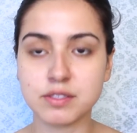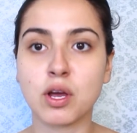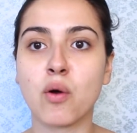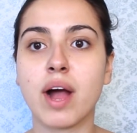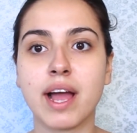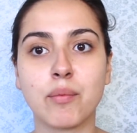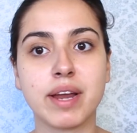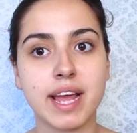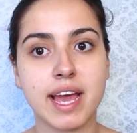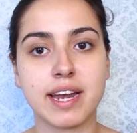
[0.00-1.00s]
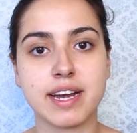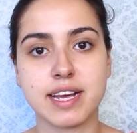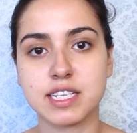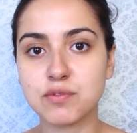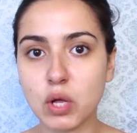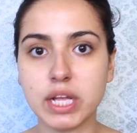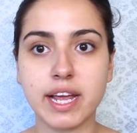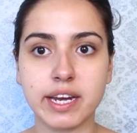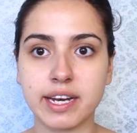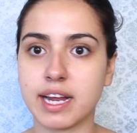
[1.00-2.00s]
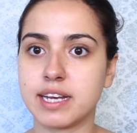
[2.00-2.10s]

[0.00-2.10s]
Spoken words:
So I went ahead and I exfoliated.